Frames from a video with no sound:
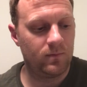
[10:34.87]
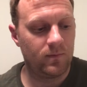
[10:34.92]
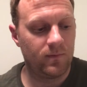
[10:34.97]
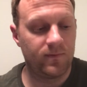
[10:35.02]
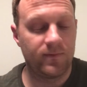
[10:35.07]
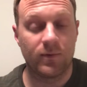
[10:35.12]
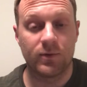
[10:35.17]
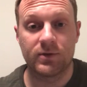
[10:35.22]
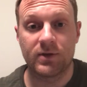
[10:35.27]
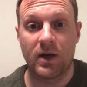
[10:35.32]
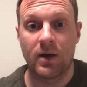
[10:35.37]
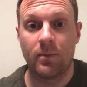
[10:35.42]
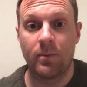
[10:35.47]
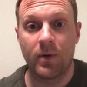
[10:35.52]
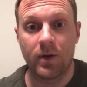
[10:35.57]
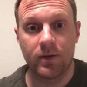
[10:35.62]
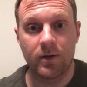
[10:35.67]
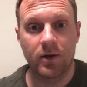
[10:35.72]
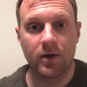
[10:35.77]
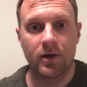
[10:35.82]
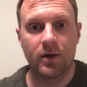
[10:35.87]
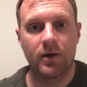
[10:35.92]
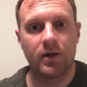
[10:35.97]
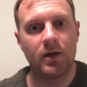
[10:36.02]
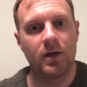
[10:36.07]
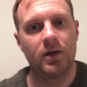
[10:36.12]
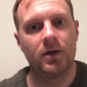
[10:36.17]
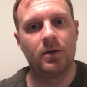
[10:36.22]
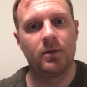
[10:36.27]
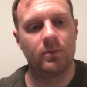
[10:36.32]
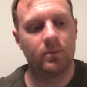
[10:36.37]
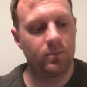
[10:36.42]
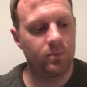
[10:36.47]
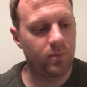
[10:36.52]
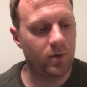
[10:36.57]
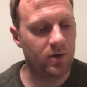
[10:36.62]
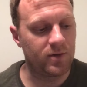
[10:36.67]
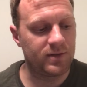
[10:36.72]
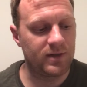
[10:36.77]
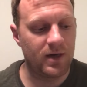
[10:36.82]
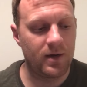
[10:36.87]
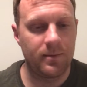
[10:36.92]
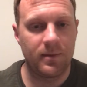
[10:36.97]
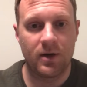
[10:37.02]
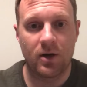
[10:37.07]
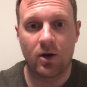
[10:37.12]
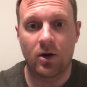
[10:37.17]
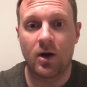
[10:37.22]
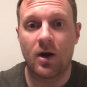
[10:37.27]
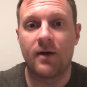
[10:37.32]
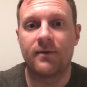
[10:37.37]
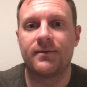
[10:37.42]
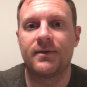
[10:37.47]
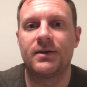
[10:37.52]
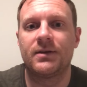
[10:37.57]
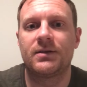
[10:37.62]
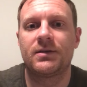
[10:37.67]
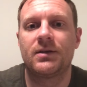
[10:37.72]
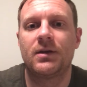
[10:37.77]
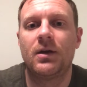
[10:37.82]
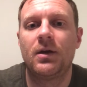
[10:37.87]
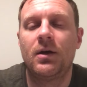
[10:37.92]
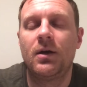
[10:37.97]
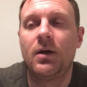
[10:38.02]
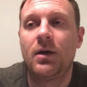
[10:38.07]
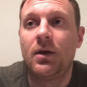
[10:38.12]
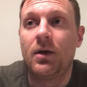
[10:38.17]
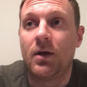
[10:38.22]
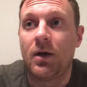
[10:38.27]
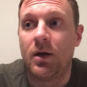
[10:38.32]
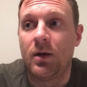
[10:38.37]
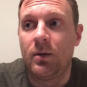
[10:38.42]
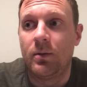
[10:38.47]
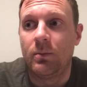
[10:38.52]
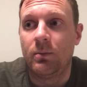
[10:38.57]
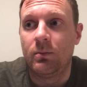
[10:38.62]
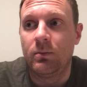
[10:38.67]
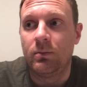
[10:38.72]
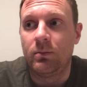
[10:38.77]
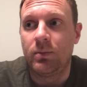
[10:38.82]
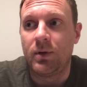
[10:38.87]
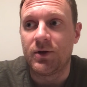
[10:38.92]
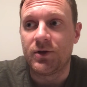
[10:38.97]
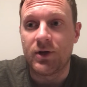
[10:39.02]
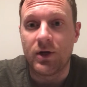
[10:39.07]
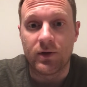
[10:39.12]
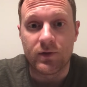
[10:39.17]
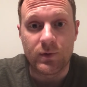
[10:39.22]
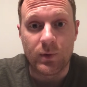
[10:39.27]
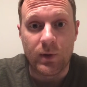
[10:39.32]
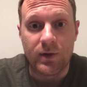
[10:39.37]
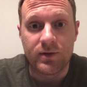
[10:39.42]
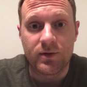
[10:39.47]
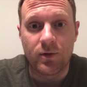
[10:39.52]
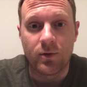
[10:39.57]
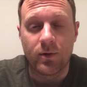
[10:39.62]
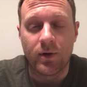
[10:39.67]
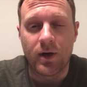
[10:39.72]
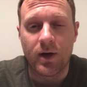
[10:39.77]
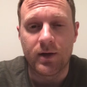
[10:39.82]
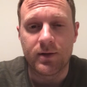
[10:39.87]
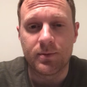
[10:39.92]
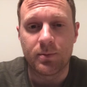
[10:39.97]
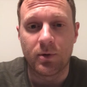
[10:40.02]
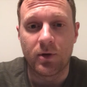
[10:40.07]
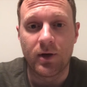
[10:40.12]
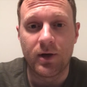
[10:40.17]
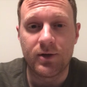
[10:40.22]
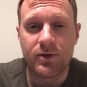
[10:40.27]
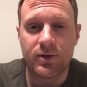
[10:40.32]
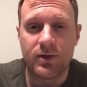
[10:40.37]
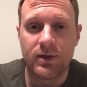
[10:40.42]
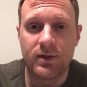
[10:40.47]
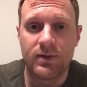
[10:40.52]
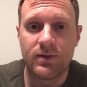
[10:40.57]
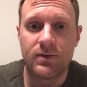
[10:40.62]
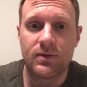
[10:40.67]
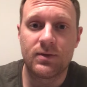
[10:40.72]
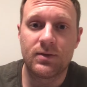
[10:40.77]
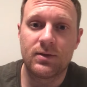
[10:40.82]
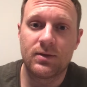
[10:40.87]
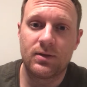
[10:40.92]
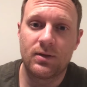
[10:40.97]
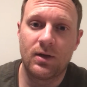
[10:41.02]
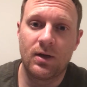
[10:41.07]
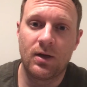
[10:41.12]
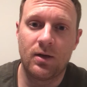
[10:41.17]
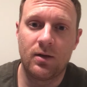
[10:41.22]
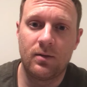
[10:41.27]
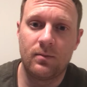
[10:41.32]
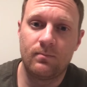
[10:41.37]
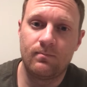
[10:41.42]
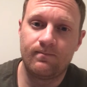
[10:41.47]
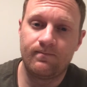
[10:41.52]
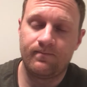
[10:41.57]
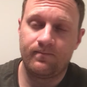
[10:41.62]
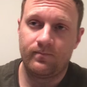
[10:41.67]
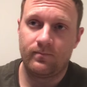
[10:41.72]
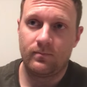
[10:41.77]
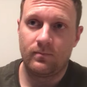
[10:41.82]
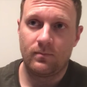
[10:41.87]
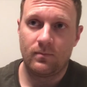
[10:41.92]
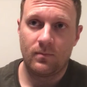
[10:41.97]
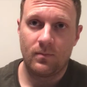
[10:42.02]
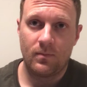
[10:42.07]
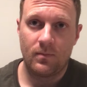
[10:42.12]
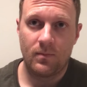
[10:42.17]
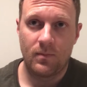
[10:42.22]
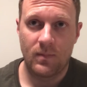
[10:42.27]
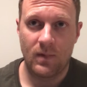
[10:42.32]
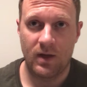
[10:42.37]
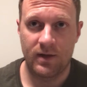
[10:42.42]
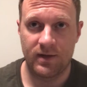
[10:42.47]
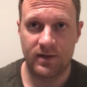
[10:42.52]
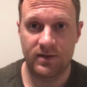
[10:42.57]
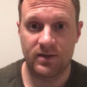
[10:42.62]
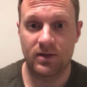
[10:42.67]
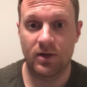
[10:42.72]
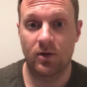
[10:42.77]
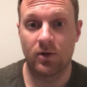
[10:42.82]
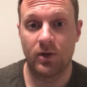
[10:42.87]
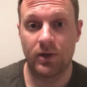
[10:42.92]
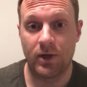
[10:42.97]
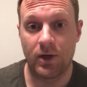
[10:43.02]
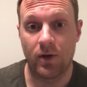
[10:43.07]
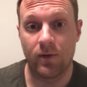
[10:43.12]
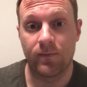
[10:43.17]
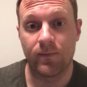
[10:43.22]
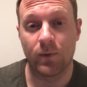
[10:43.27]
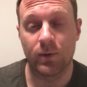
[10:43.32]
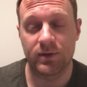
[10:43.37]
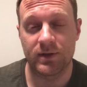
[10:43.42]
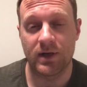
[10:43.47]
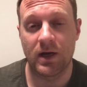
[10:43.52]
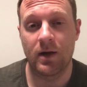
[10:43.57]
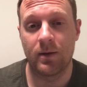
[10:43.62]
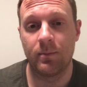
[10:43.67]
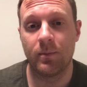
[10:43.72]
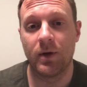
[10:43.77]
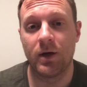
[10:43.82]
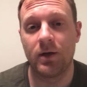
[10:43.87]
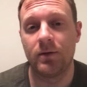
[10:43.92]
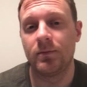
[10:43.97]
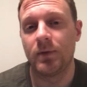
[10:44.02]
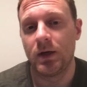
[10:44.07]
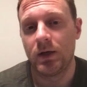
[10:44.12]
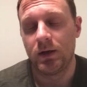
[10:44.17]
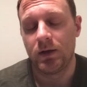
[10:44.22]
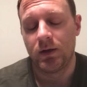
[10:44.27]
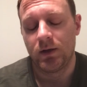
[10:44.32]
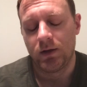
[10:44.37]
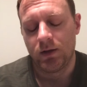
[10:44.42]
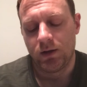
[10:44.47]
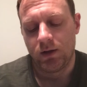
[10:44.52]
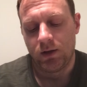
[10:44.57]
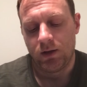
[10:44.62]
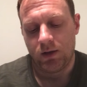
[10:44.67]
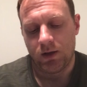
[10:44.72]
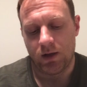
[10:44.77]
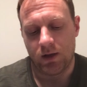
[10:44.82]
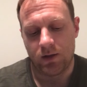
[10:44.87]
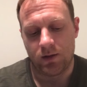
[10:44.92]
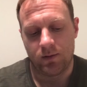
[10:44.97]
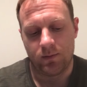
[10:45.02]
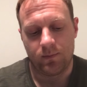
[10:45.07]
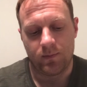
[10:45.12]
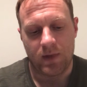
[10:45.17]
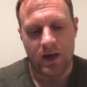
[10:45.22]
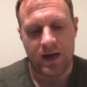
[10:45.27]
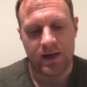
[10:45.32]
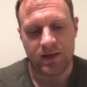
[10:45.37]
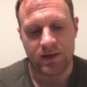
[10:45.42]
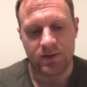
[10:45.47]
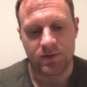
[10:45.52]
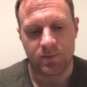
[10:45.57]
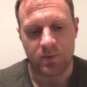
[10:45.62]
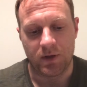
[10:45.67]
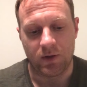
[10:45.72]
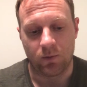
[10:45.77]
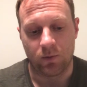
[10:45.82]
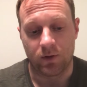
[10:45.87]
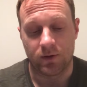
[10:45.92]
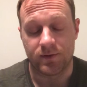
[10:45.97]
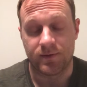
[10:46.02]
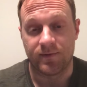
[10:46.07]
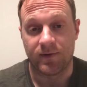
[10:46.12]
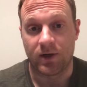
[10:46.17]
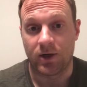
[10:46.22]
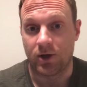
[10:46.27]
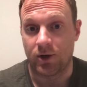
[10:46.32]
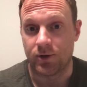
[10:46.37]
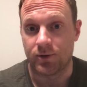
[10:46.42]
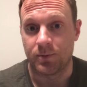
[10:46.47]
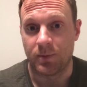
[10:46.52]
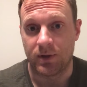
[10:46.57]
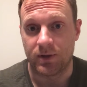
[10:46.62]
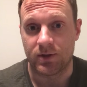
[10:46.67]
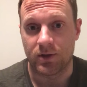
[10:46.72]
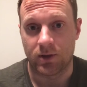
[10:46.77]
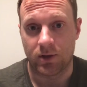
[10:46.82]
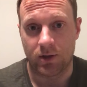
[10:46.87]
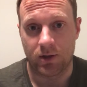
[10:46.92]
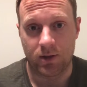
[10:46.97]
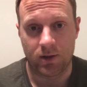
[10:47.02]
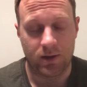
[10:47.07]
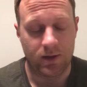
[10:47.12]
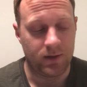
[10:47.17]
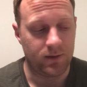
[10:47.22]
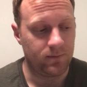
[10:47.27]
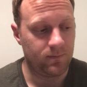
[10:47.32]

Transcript: full-time mother, part-time in our office, but she also has career aspirations, not necessarily to go full-time, but I can speak words of encouragement to her